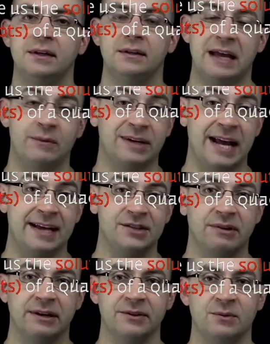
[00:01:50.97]
and when a is
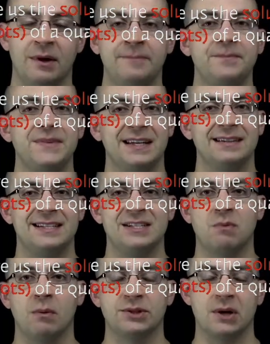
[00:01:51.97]
greater than 1, this is
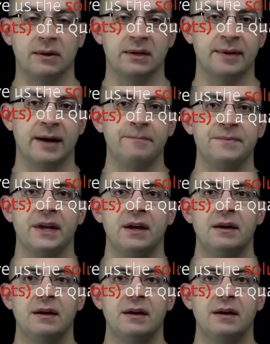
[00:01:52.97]
what we're talking about.